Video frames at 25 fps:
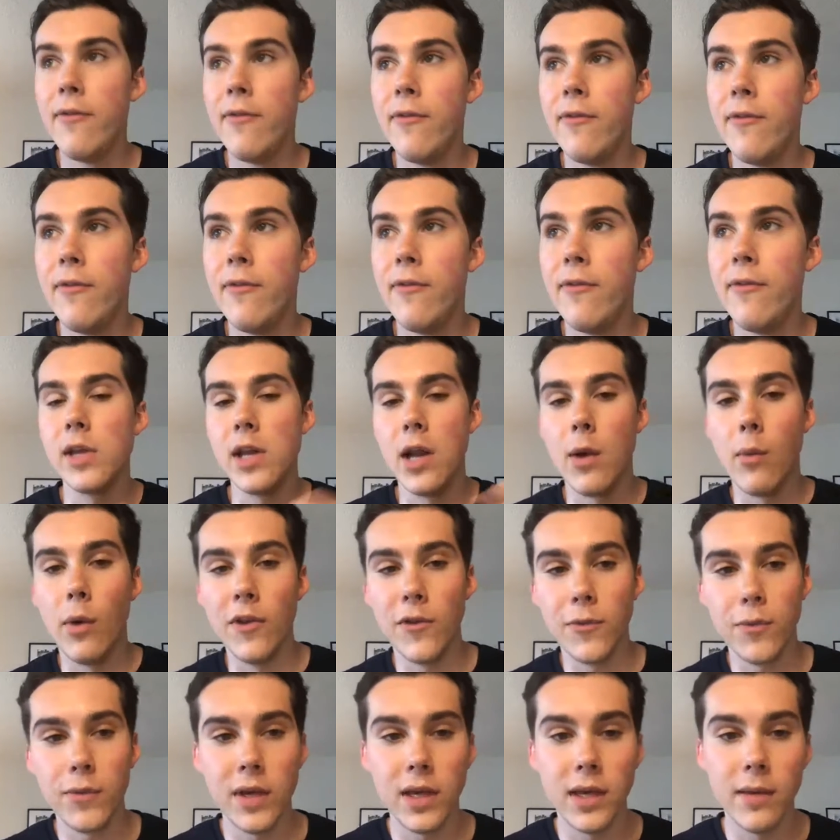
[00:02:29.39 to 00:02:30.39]
And then,
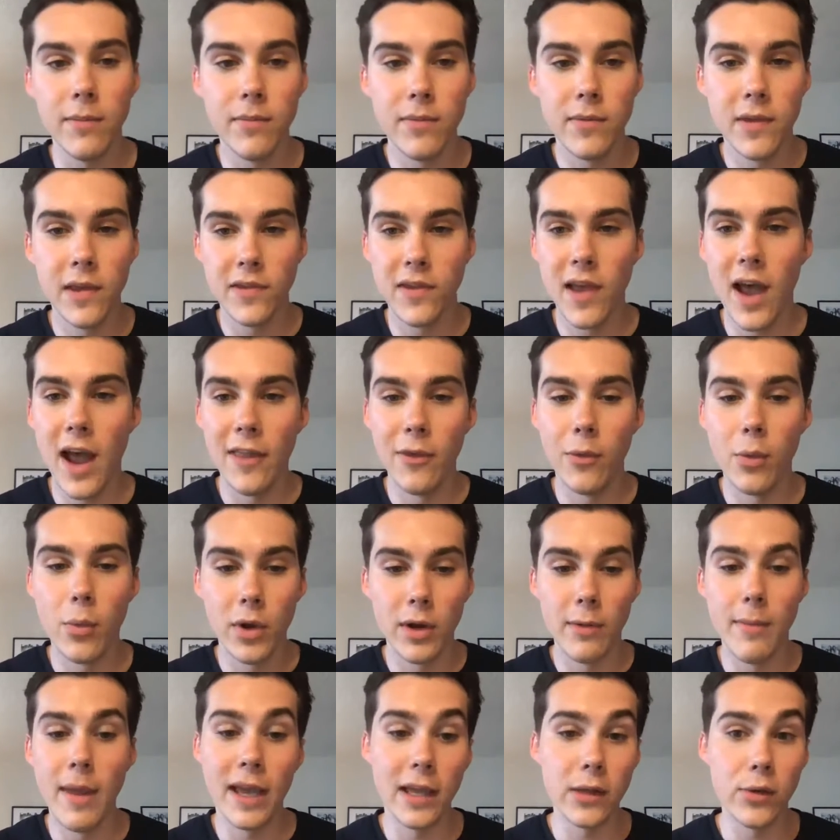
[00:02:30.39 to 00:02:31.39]
once we decide we
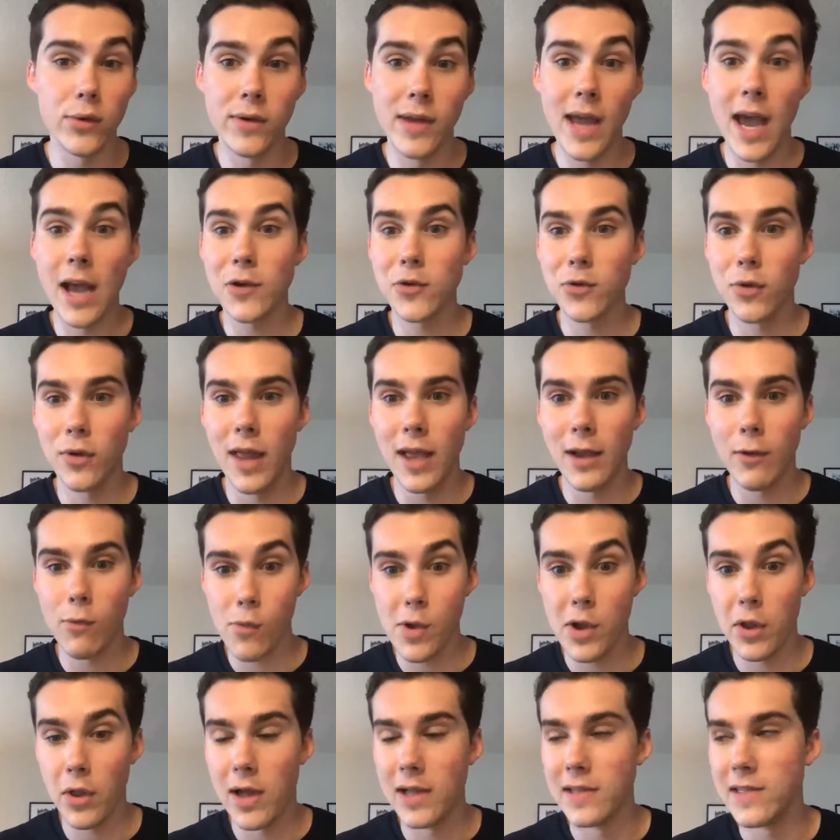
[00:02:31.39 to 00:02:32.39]
want to make it do the actual like
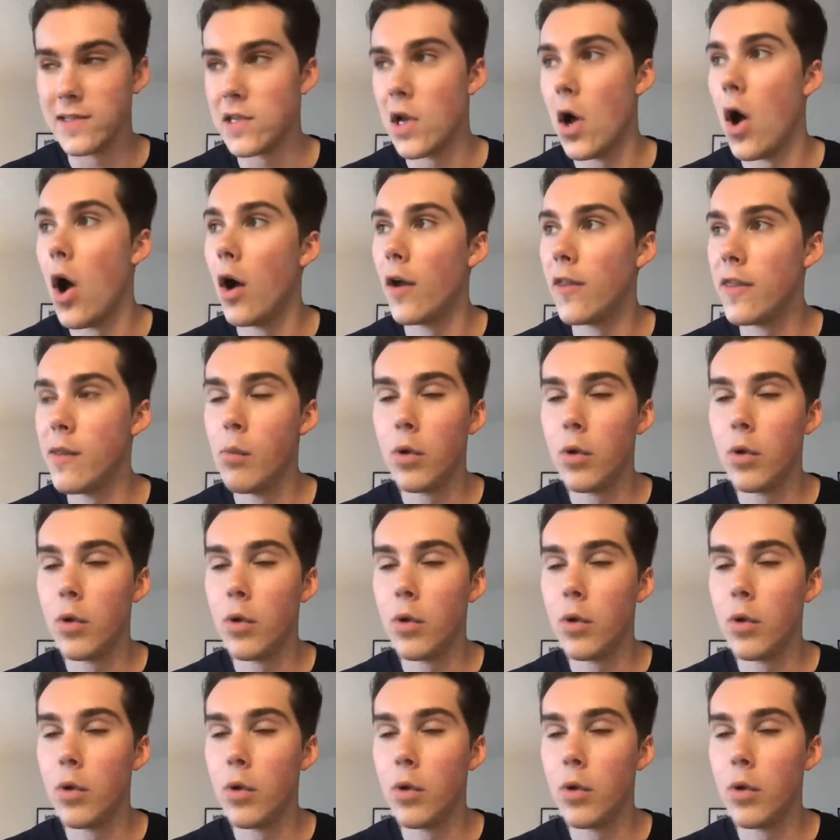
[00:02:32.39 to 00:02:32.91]
real on song,